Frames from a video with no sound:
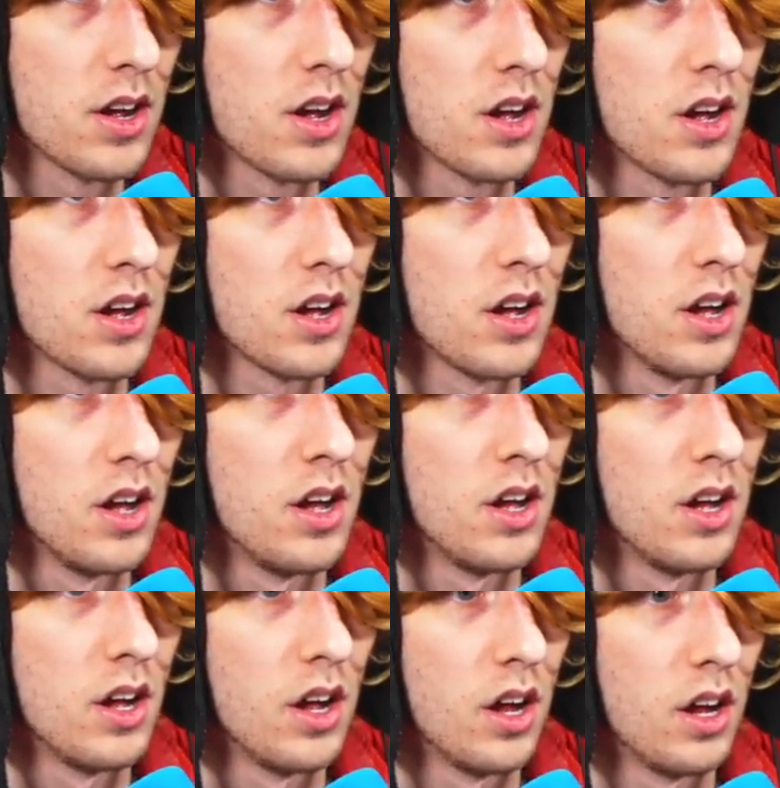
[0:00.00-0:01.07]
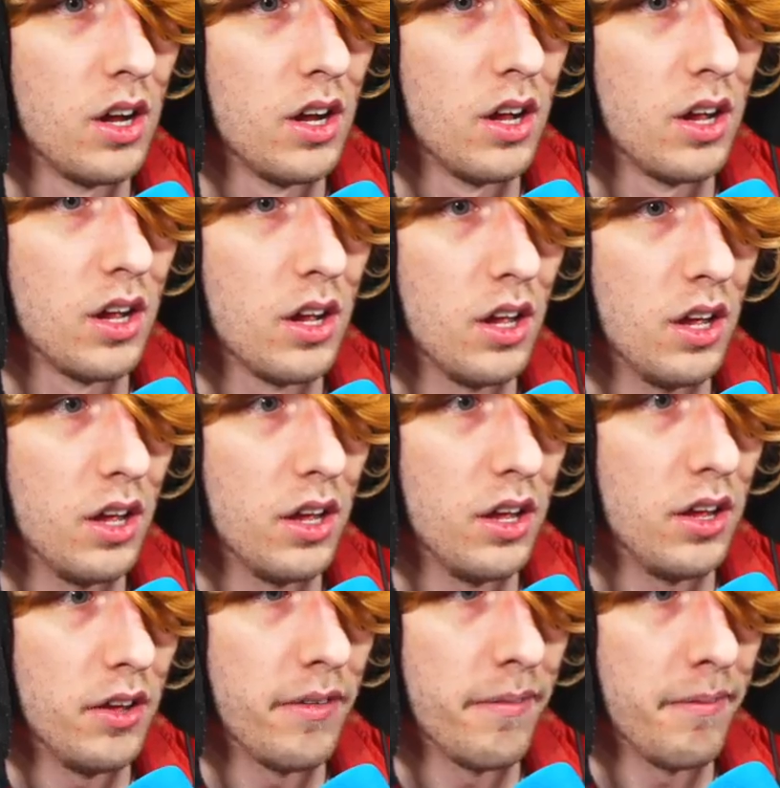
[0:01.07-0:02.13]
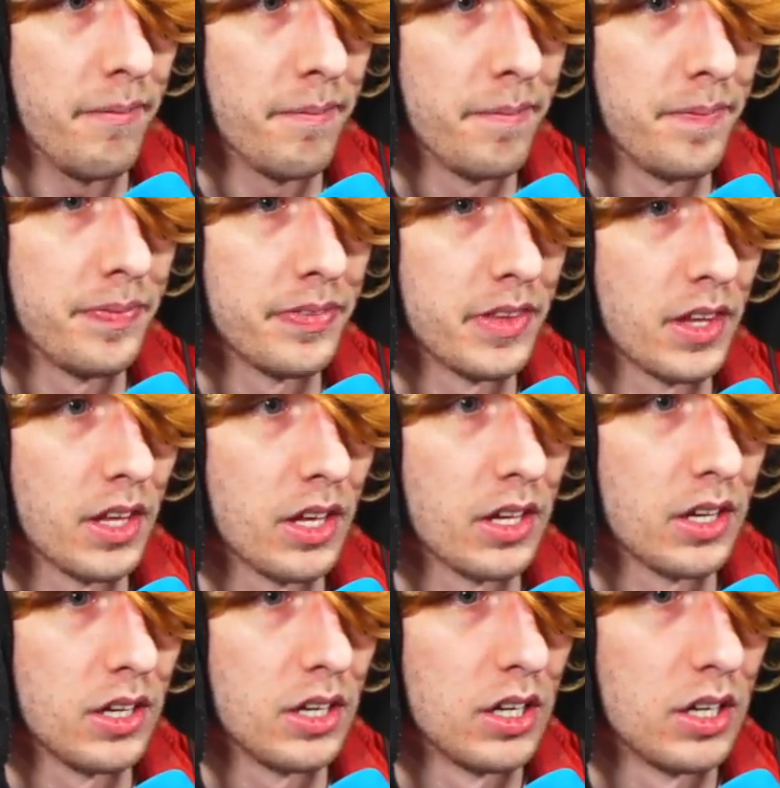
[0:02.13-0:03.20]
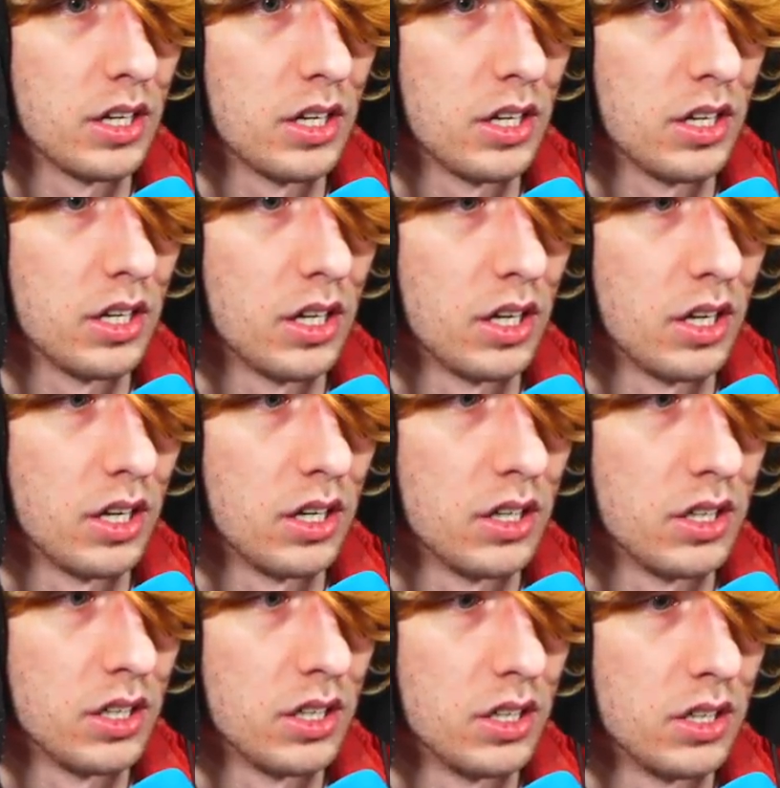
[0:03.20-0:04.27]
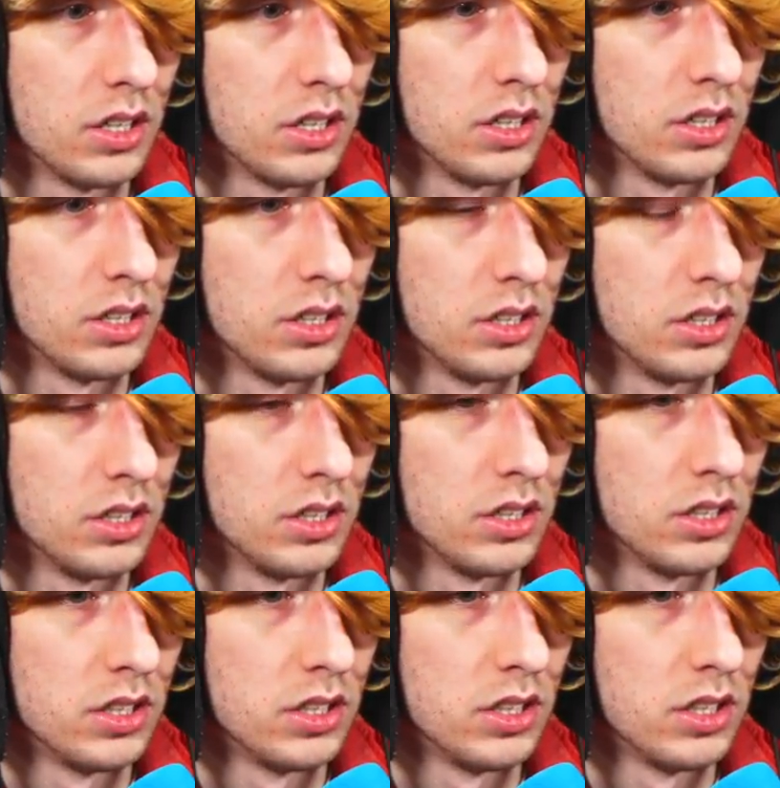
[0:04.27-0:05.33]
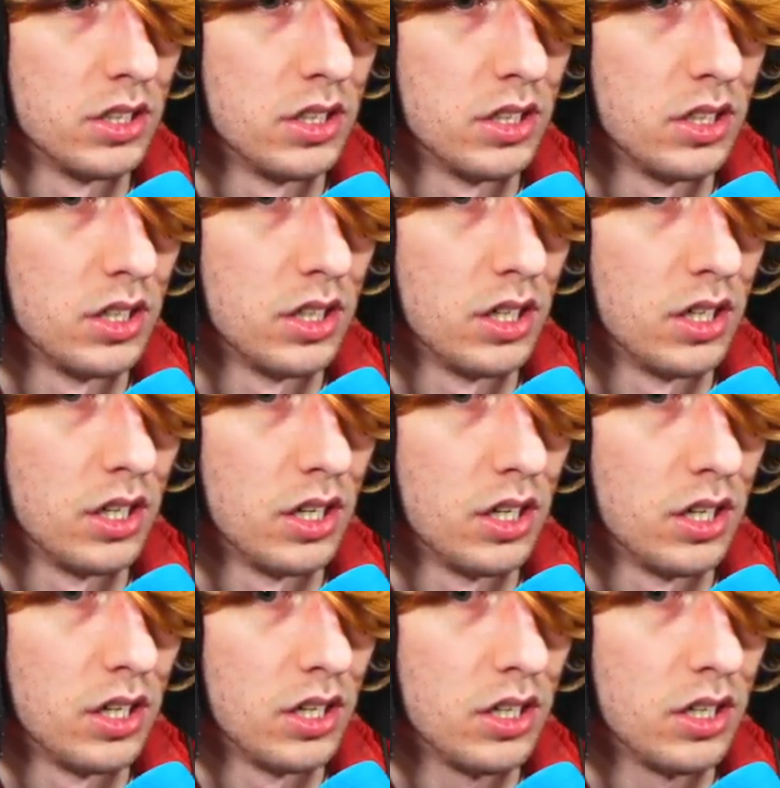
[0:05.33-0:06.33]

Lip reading: (no one is talking)